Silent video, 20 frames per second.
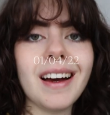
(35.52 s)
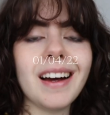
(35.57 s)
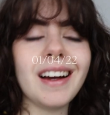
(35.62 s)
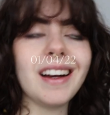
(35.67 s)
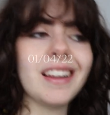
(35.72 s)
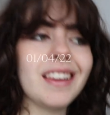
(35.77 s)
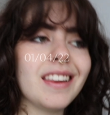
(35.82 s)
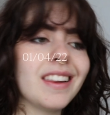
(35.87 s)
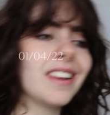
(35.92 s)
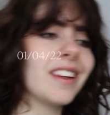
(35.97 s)

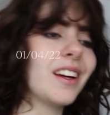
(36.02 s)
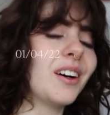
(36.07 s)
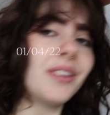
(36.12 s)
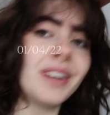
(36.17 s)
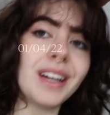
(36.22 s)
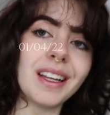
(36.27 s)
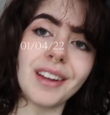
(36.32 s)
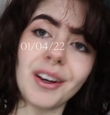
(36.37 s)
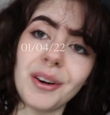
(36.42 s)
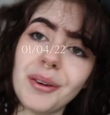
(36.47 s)
Hello,
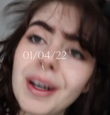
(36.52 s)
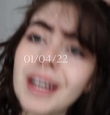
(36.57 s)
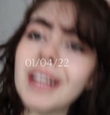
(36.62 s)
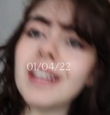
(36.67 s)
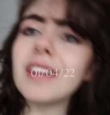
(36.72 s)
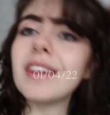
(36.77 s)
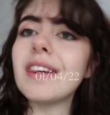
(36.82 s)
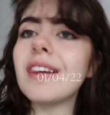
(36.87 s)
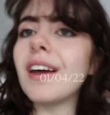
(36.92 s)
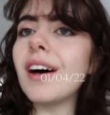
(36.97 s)
hello,
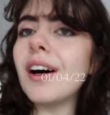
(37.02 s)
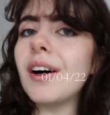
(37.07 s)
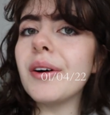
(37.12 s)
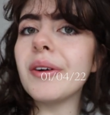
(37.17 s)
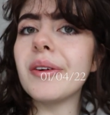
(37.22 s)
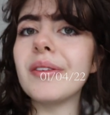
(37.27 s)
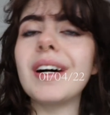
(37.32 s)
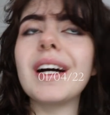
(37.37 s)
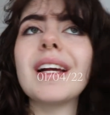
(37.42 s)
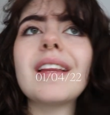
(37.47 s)

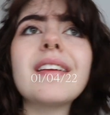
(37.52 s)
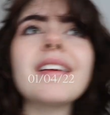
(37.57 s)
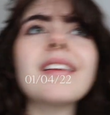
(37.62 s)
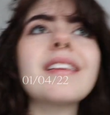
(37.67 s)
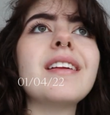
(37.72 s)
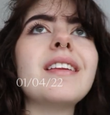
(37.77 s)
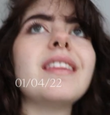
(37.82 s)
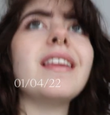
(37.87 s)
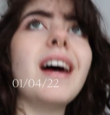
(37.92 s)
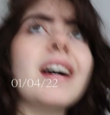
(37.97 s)
hello. I
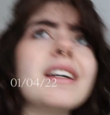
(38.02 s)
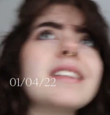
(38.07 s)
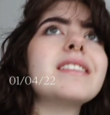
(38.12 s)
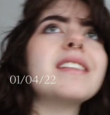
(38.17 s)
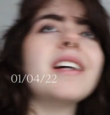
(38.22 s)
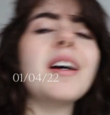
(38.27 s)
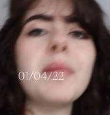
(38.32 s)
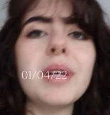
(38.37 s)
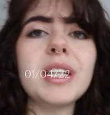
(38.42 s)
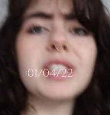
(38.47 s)
think the
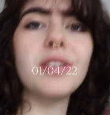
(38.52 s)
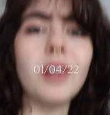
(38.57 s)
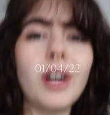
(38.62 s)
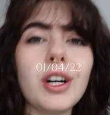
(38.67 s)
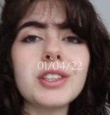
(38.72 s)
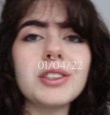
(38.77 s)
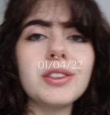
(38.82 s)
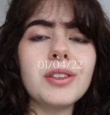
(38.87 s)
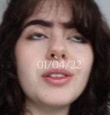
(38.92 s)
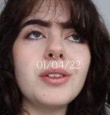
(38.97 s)
last time I
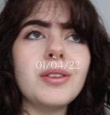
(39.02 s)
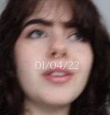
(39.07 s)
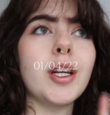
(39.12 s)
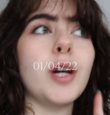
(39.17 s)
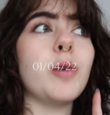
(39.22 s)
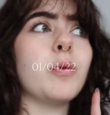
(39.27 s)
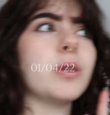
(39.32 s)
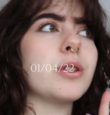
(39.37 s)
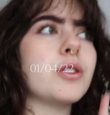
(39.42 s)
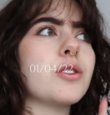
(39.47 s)
talked to you
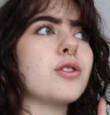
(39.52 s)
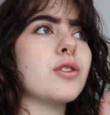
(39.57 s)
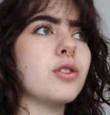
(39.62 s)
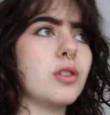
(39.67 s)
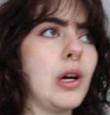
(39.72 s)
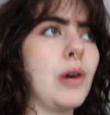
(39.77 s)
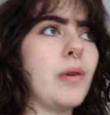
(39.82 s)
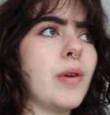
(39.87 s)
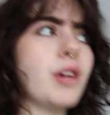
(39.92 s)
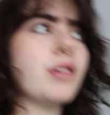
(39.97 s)
there was
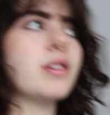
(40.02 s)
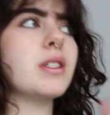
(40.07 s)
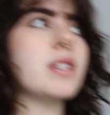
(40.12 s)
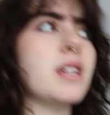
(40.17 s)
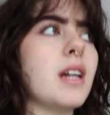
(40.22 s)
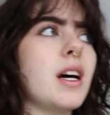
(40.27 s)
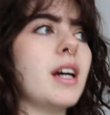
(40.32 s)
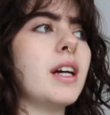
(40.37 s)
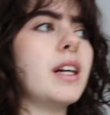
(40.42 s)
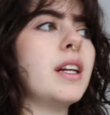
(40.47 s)
snow
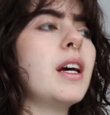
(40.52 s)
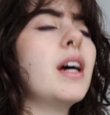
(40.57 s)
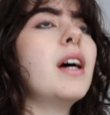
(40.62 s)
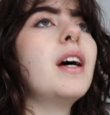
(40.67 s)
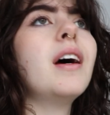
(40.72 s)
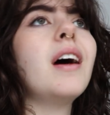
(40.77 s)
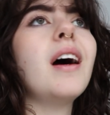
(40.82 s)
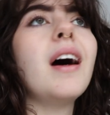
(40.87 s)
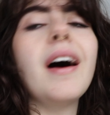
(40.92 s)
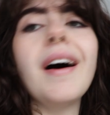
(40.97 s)
outside.
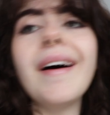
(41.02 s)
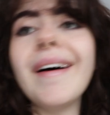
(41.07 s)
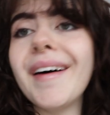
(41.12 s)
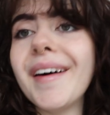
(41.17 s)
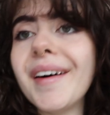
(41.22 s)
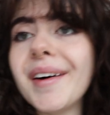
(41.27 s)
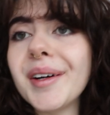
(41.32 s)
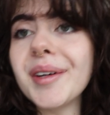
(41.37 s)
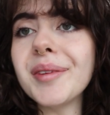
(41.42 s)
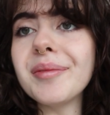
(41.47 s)

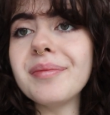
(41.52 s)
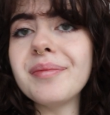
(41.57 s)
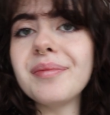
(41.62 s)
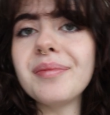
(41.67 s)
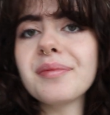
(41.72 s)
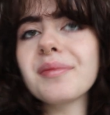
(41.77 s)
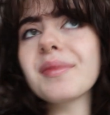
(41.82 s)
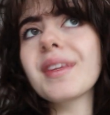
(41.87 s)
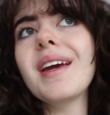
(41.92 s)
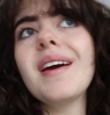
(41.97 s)

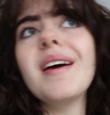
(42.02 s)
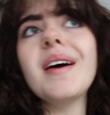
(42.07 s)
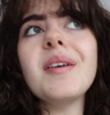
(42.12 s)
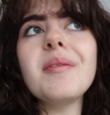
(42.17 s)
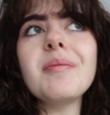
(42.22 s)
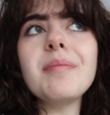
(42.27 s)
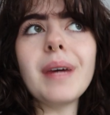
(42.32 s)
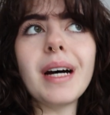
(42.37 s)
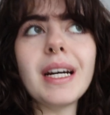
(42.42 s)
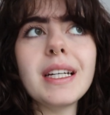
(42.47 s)
Um,
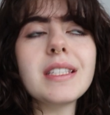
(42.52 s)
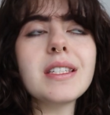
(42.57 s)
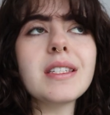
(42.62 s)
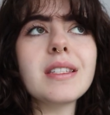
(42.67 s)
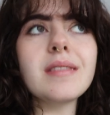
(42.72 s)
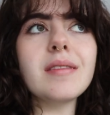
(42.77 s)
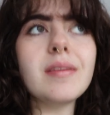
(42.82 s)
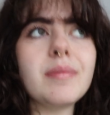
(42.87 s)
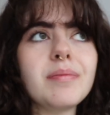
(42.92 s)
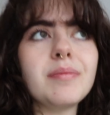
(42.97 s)
but
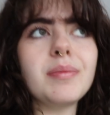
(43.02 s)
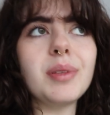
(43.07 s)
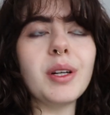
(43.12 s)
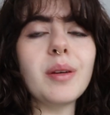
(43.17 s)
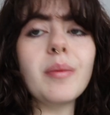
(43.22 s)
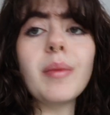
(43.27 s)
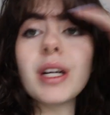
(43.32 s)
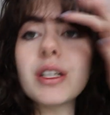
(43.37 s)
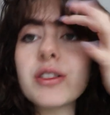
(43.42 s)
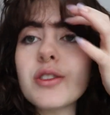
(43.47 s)
it's
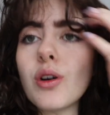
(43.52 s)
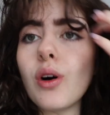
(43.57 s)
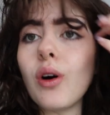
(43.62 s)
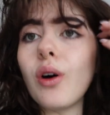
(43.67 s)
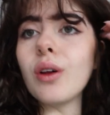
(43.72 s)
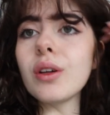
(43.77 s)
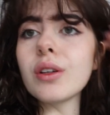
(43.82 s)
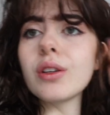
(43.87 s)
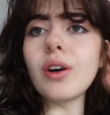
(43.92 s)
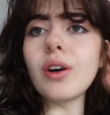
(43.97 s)
pretty much all